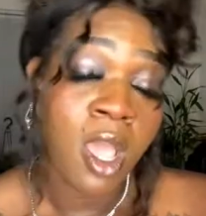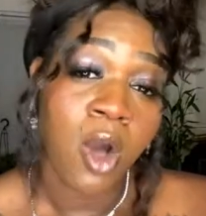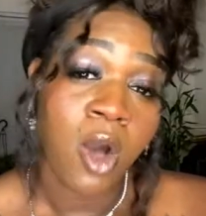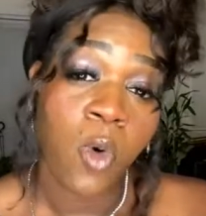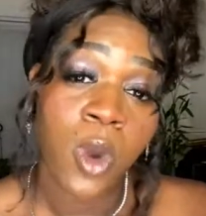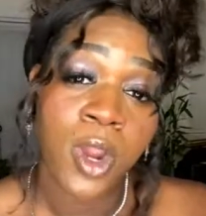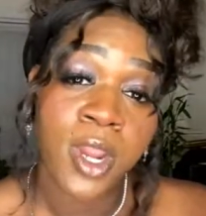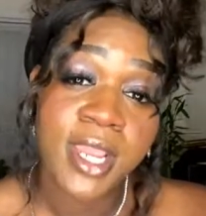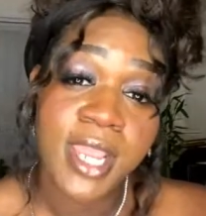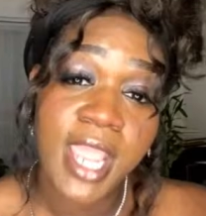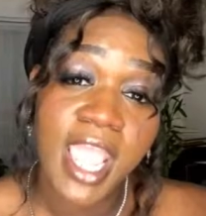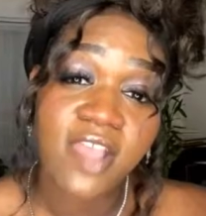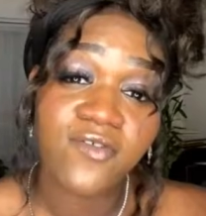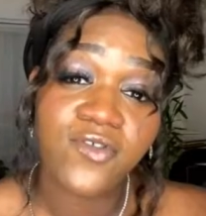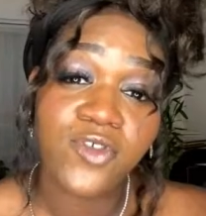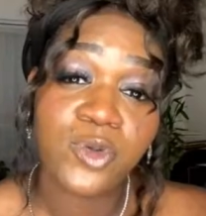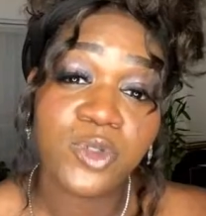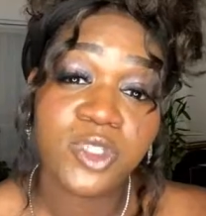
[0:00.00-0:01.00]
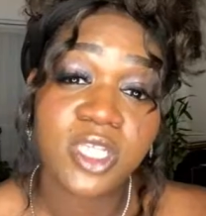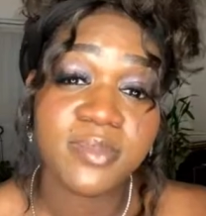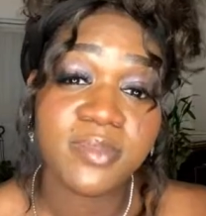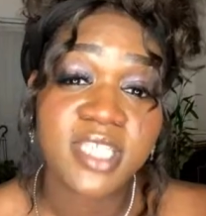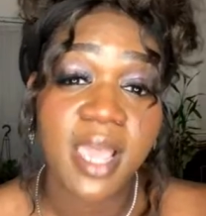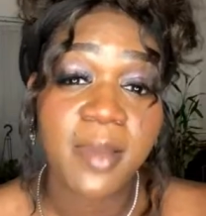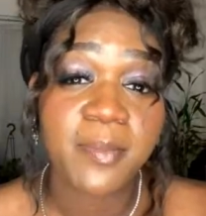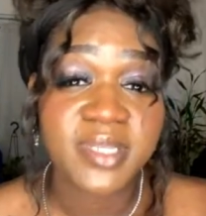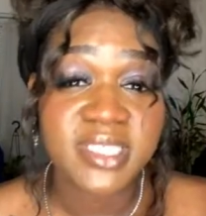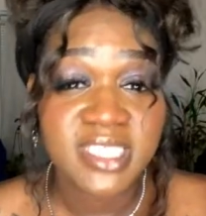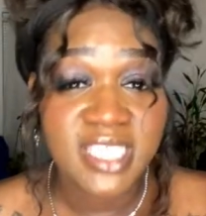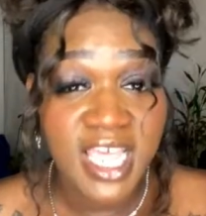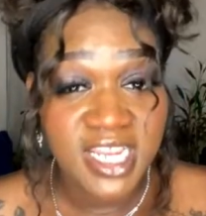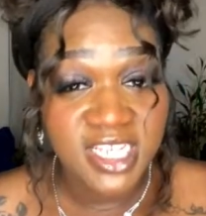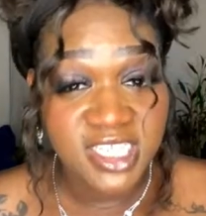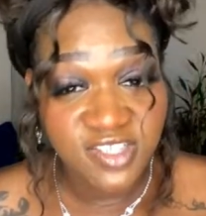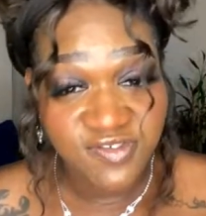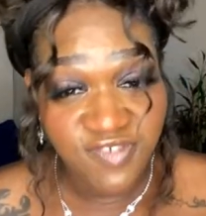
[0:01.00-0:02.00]
or gave you some type of
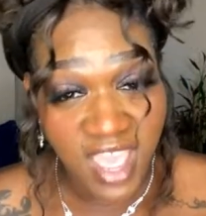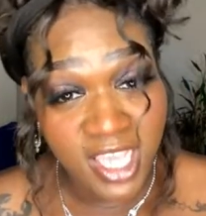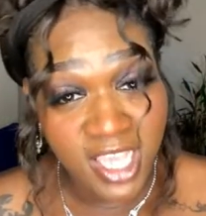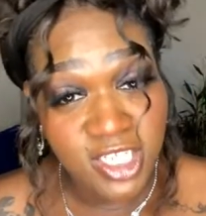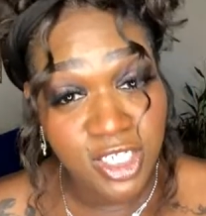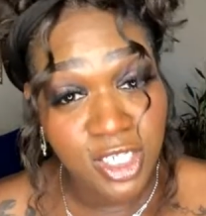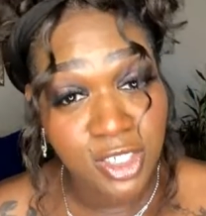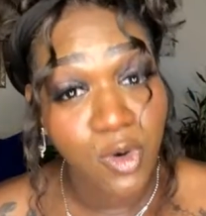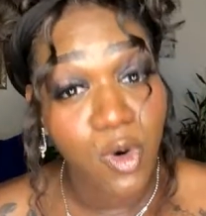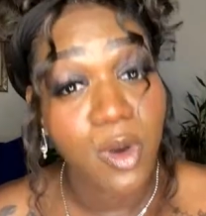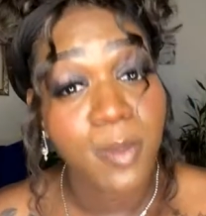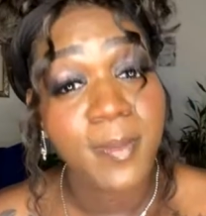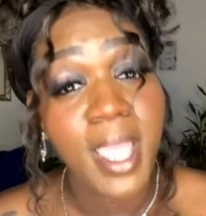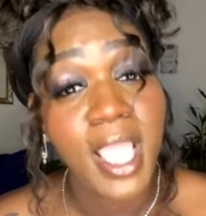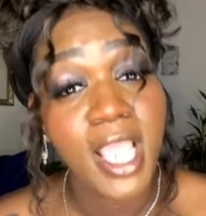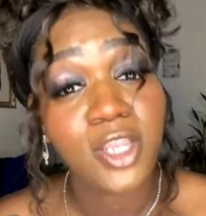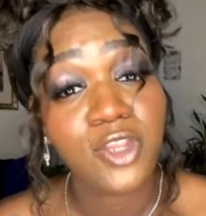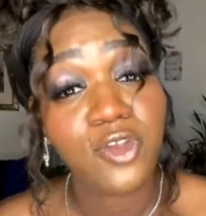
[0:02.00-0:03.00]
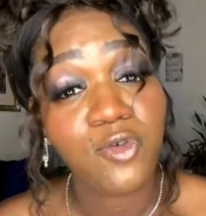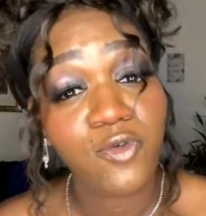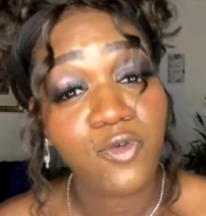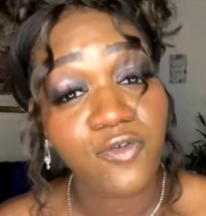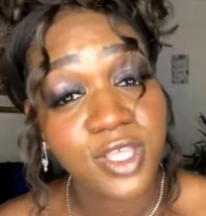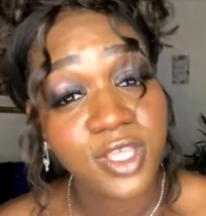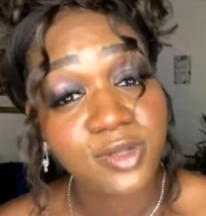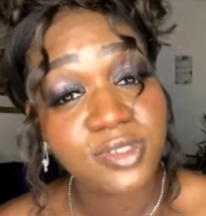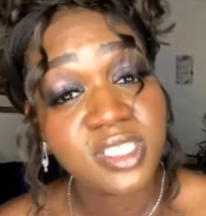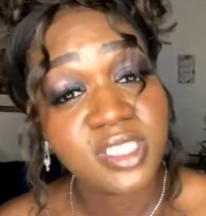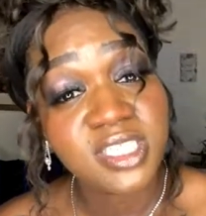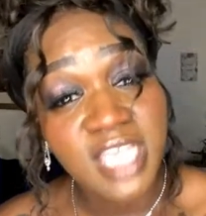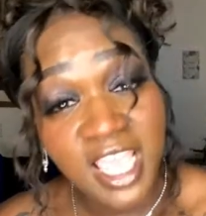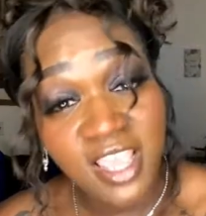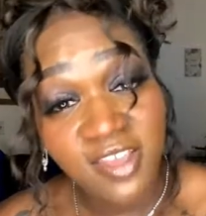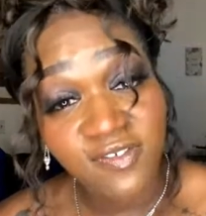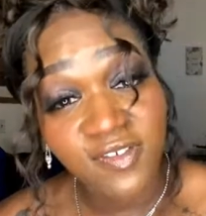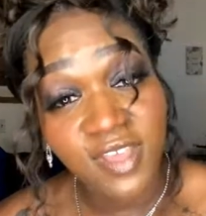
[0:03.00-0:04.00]
satisfaction or made you feel
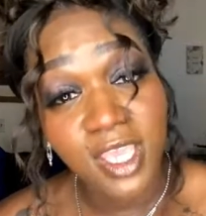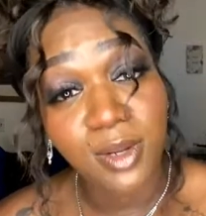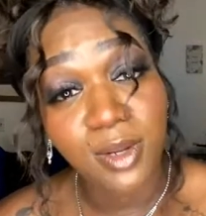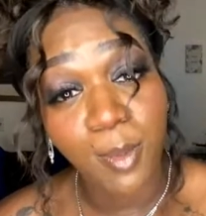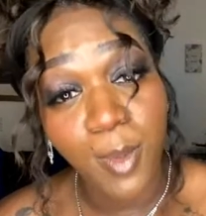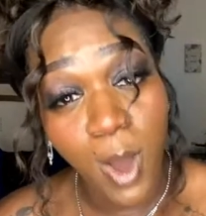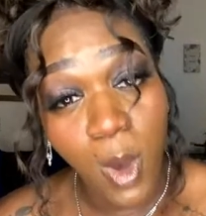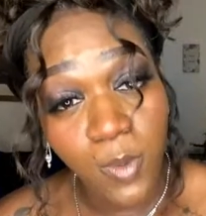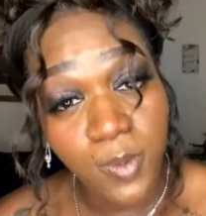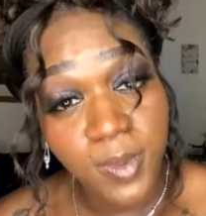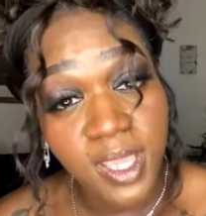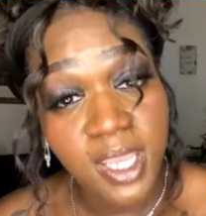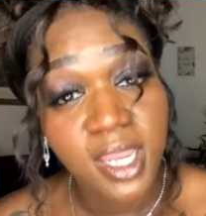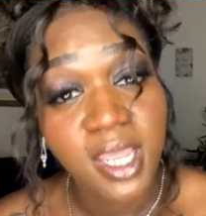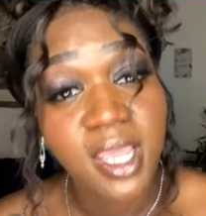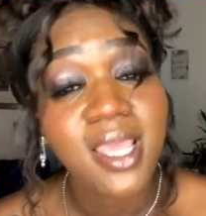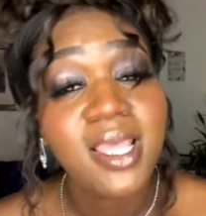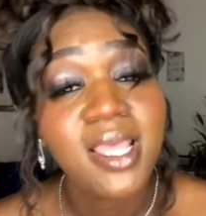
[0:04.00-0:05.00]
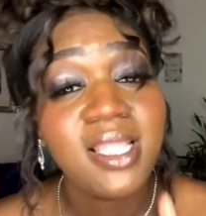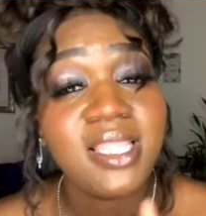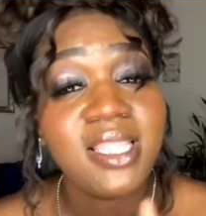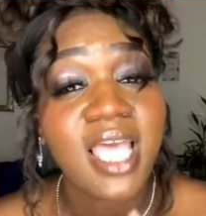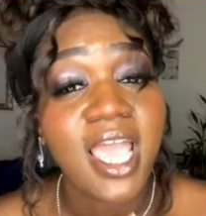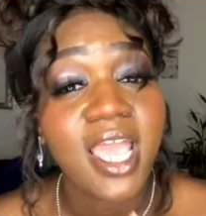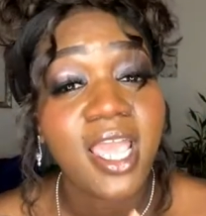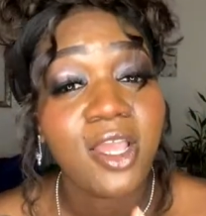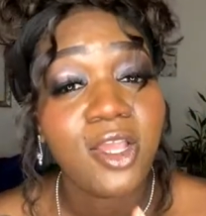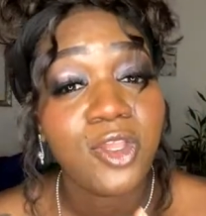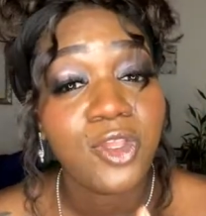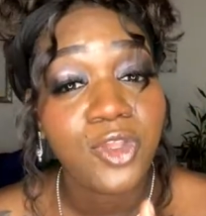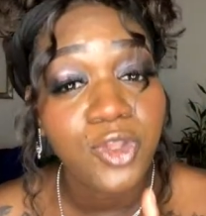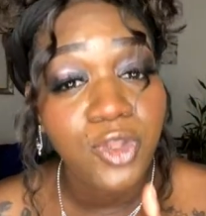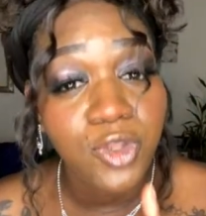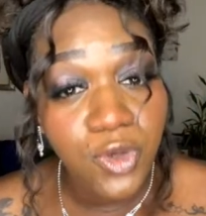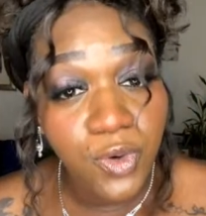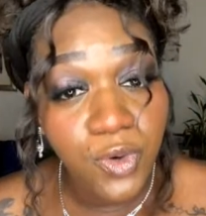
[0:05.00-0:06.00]
safe in a moment that
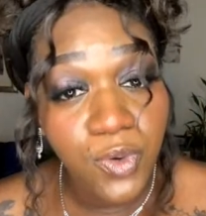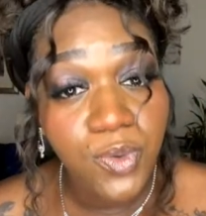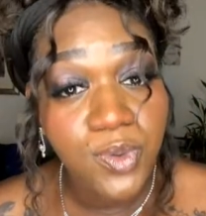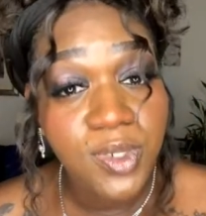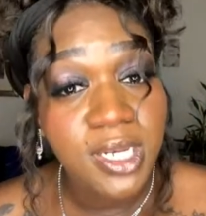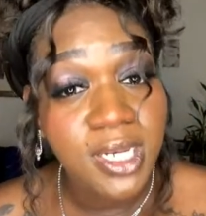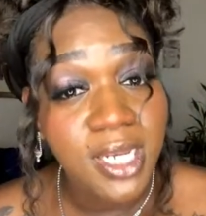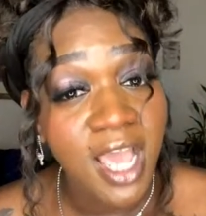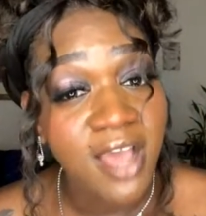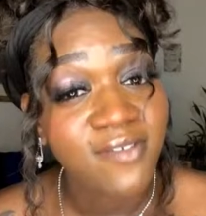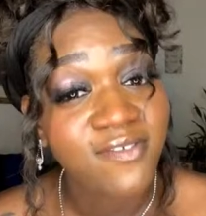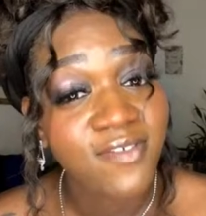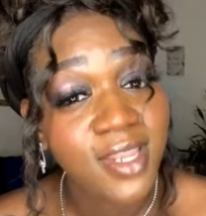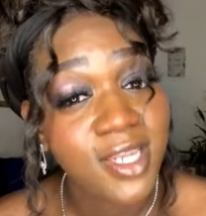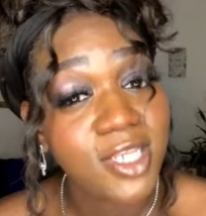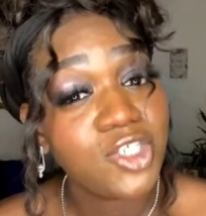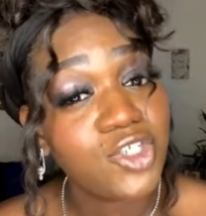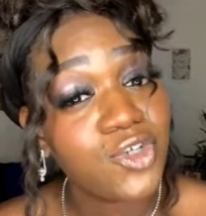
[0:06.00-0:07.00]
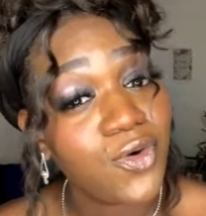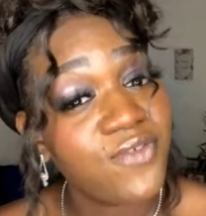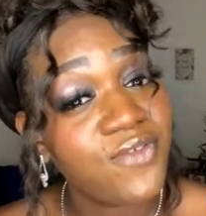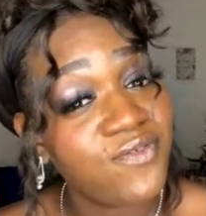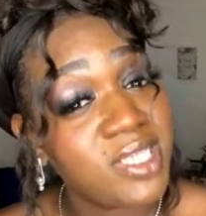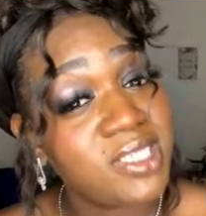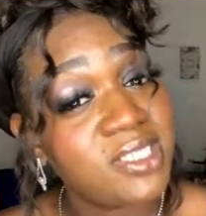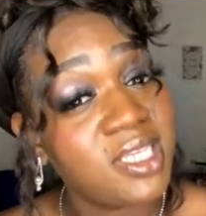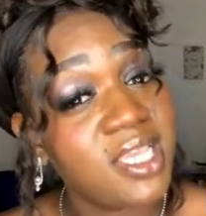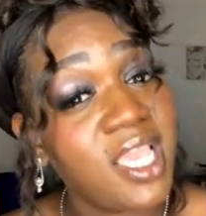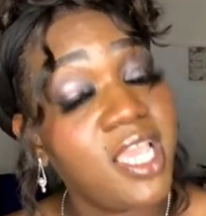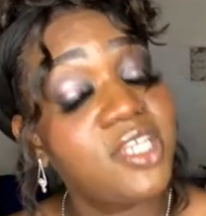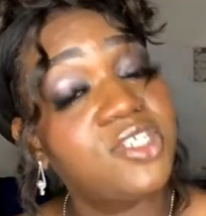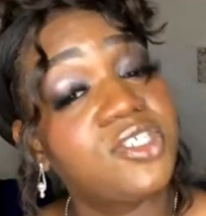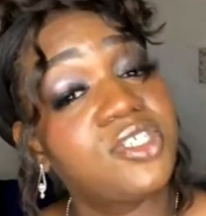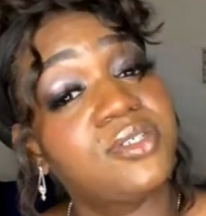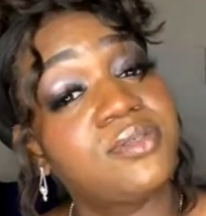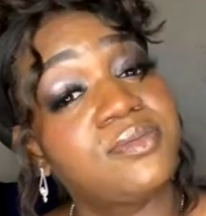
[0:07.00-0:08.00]
you did not finish your
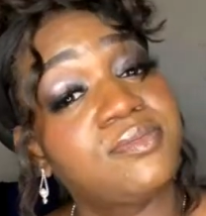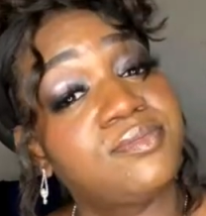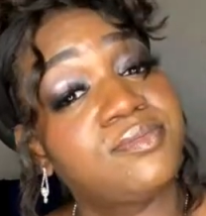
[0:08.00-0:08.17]
investigation.